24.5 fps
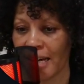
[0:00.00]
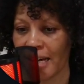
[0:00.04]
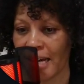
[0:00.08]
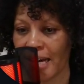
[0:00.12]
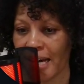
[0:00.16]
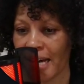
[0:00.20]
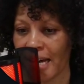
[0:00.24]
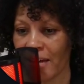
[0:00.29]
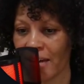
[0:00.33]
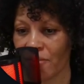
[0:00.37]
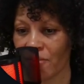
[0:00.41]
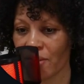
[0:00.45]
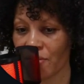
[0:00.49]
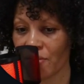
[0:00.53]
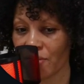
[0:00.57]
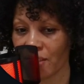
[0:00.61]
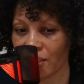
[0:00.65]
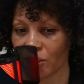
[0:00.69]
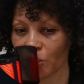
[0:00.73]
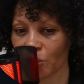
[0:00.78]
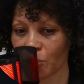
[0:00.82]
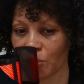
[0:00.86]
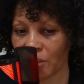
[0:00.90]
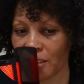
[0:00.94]
And then
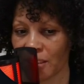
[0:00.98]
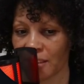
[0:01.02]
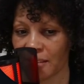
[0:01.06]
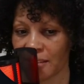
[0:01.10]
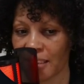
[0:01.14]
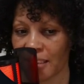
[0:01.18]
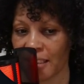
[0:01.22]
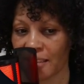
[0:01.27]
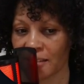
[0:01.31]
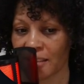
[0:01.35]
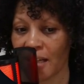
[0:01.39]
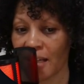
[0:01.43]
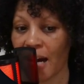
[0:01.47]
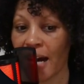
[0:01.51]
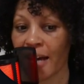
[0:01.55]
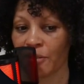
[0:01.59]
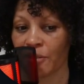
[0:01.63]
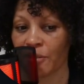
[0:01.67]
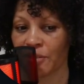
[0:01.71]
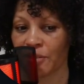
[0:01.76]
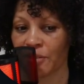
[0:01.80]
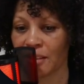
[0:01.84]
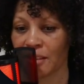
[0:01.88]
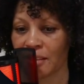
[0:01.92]
this one contains a
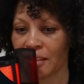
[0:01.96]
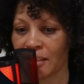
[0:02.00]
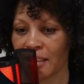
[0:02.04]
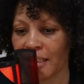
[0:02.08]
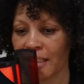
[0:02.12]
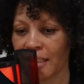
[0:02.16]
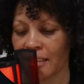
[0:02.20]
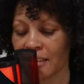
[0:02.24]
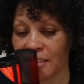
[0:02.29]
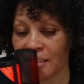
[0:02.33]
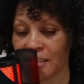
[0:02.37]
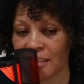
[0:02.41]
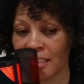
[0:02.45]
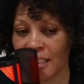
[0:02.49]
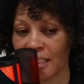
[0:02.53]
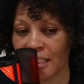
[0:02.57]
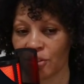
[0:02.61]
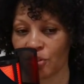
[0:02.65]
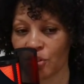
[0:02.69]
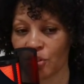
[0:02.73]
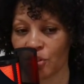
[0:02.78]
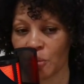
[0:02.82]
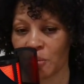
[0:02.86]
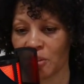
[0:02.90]
hyphen, and
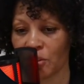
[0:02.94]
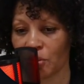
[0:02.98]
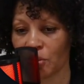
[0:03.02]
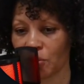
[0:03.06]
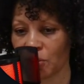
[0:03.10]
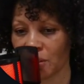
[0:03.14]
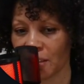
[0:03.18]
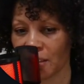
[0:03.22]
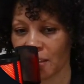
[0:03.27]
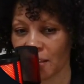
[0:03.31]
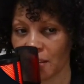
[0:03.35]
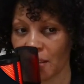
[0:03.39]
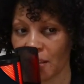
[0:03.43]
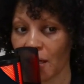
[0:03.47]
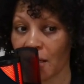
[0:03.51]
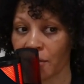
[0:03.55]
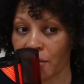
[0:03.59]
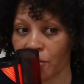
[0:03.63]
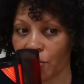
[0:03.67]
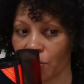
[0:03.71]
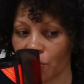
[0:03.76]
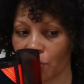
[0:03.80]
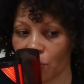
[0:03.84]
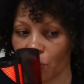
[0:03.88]
instead you should be using an
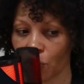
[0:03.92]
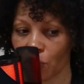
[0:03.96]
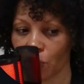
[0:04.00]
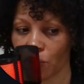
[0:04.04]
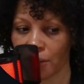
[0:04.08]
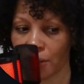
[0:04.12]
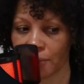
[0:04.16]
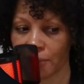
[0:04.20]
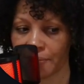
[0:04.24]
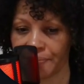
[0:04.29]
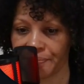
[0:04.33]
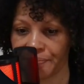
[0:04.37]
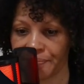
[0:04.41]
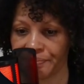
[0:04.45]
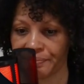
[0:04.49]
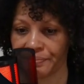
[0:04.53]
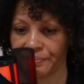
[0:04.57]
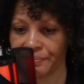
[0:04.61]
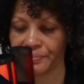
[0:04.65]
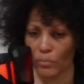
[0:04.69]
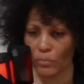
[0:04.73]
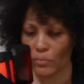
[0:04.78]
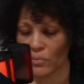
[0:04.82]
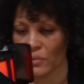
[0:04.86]
underscore.
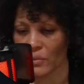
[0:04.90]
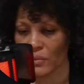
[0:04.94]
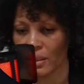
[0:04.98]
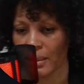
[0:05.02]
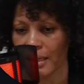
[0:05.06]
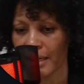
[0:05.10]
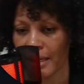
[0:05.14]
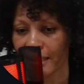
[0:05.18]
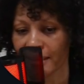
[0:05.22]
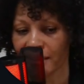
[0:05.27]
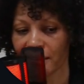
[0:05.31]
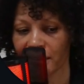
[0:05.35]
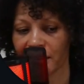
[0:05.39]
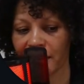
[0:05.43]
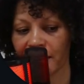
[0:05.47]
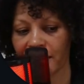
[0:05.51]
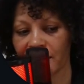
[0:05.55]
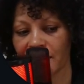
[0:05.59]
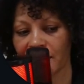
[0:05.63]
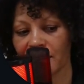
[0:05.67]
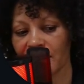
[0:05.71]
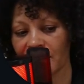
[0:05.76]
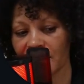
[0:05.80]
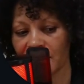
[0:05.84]

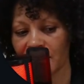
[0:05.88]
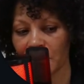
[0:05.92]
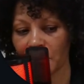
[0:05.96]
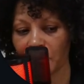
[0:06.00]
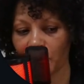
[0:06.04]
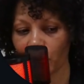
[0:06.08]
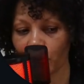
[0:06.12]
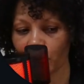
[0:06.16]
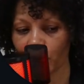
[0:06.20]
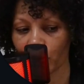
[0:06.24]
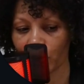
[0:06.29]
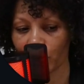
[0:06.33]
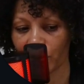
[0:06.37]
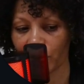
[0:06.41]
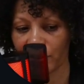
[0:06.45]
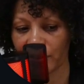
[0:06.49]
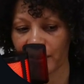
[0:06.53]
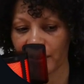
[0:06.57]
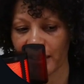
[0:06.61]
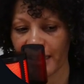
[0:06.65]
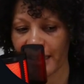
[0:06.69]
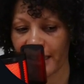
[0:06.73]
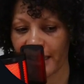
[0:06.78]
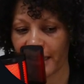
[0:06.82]
Stick to these simple
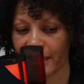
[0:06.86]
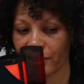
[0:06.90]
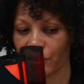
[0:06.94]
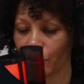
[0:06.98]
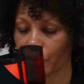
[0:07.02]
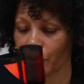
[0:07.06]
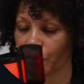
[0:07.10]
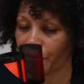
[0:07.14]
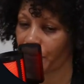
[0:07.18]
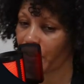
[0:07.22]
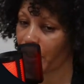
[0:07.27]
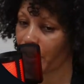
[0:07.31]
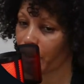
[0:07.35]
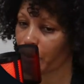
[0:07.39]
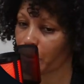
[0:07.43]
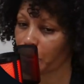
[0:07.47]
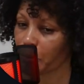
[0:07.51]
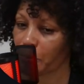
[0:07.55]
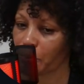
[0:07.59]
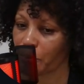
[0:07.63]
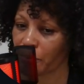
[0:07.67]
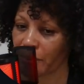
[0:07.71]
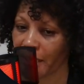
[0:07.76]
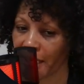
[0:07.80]
rules and your
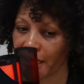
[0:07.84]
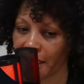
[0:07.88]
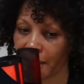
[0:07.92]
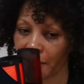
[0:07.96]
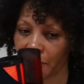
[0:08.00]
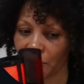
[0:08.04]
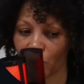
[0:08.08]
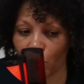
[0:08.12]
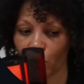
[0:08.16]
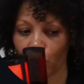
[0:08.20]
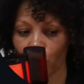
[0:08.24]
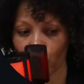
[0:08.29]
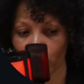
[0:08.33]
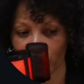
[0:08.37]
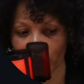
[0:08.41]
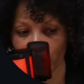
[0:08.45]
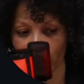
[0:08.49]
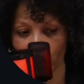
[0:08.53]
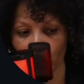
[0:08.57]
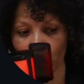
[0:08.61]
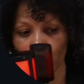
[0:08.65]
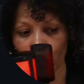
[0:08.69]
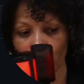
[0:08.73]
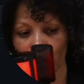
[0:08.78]
variable names
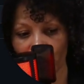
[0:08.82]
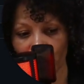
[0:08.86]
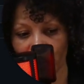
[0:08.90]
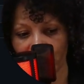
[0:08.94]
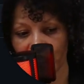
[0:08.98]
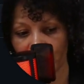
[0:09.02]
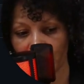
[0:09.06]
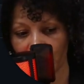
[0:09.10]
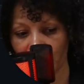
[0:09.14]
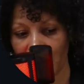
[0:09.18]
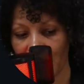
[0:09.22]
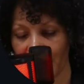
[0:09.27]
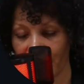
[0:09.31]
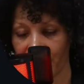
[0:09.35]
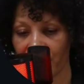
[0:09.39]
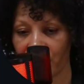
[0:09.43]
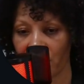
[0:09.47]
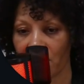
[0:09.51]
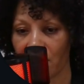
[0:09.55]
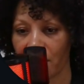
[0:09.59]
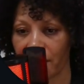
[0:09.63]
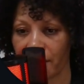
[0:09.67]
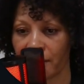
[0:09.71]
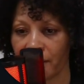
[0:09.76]
will work in
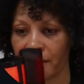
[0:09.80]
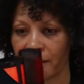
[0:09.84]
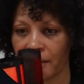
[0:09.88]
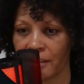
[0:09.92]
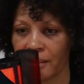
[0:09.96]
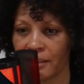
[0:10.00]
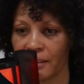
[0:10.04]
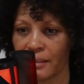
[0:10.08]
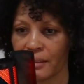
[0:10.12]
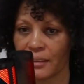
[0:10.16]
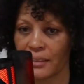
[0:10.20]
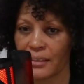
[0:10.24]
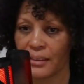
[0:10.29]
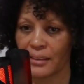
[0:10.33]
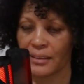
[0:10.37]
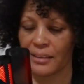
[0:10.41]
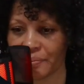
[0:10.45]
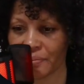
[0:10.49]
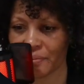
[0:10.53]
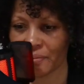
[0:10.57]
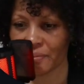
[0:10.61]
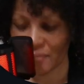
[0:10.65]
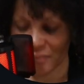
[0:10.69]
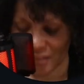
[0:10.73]
Python.
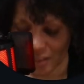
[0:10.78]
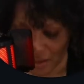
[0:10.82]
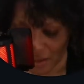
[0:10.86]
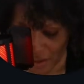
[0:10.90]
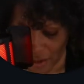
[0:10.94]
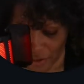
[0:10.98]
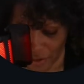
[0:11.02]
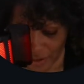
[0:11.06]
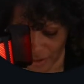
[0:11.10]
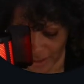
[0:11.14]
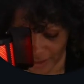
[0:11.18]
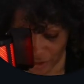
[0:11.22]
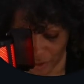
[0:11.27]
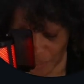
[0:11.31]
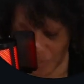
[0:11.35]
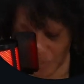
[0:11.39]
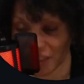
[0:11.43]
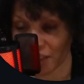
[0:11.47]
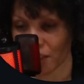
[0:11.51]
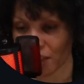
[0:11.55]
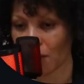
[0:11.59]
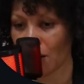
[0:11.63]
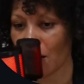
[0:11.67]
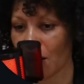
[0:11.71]
Okay, so I'm
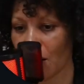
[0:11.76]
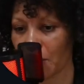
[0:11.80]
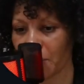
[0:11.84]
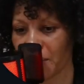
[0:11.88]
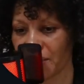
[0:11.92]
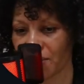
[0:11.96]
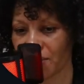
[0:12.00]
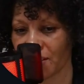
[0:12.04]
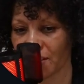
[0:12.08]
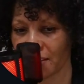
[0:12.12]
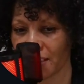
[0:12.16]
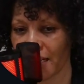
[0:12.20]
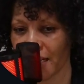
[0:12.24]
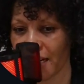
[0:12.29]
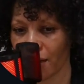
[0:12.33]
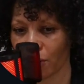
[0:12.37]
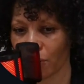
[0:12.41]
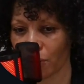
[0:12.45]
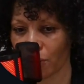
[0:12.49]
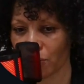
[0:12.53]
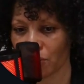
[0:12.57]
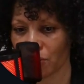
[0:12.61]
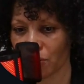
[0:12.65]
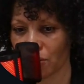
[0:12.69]
going to comment this
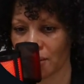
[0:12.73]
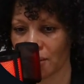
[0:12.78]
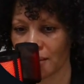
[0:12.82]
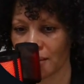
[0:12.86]
out.